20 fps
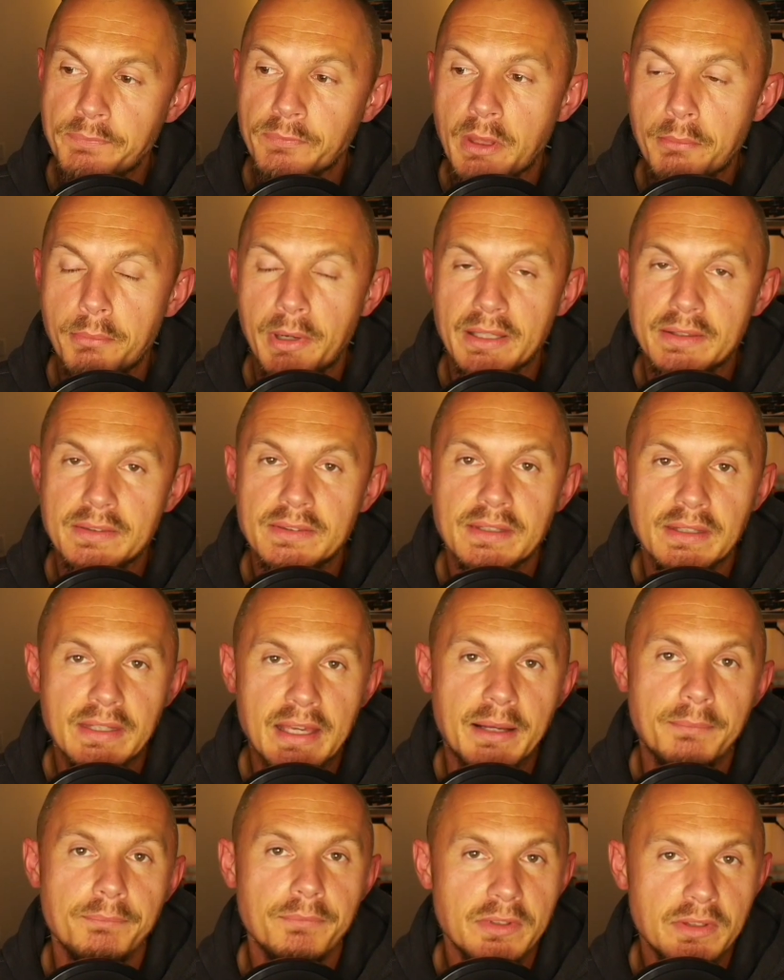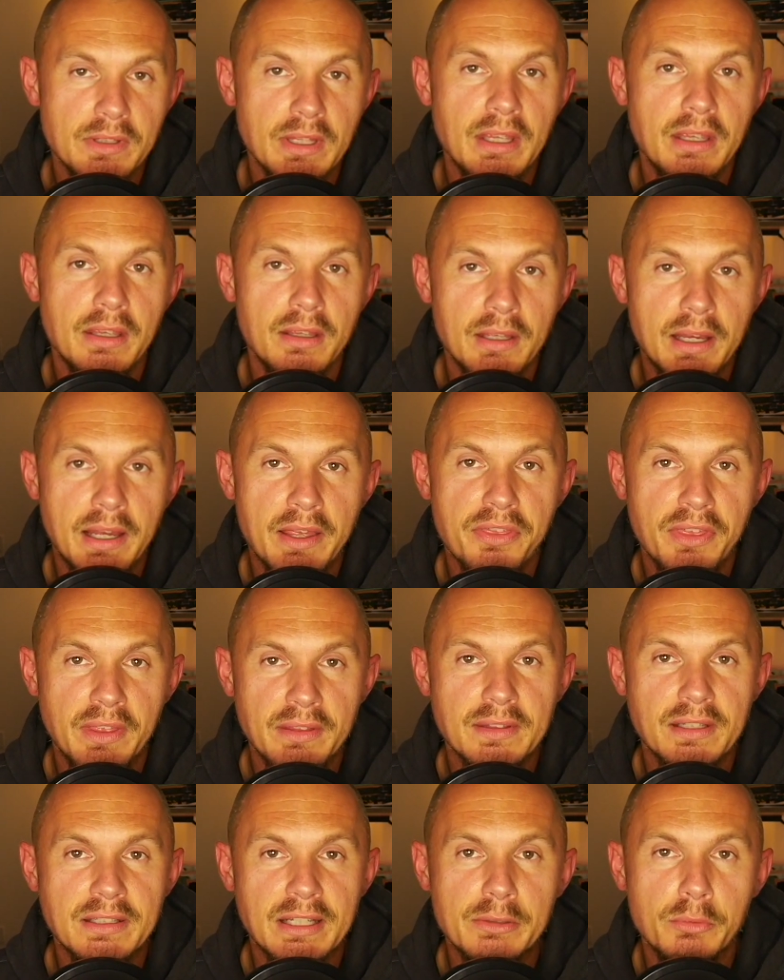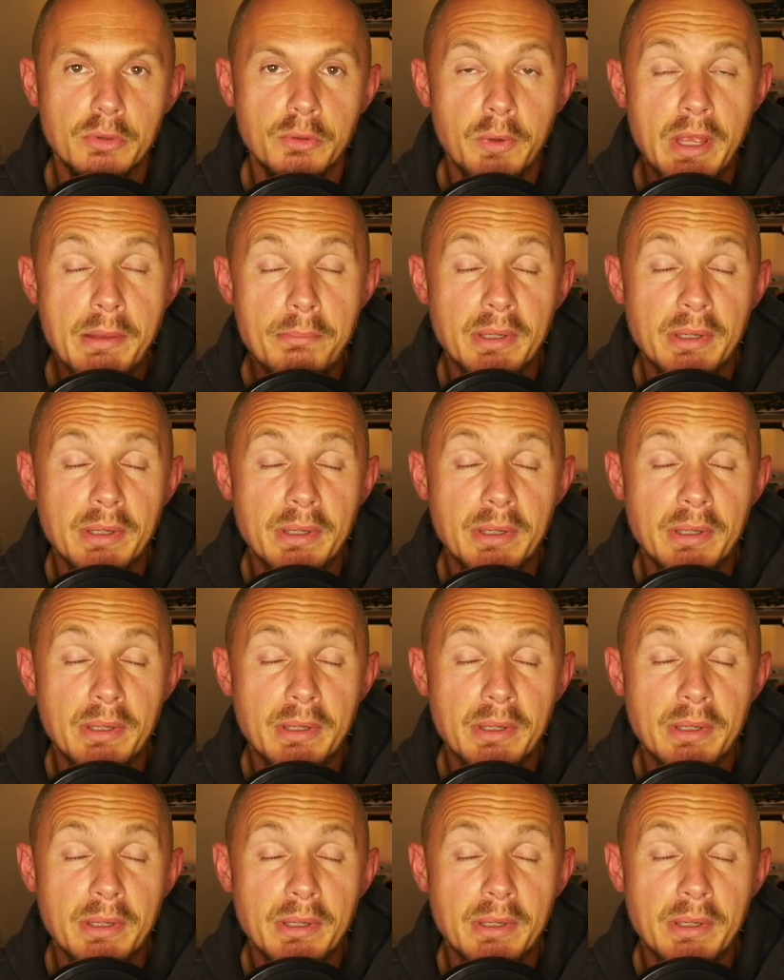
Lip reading: But yeah, I think Nadal will win.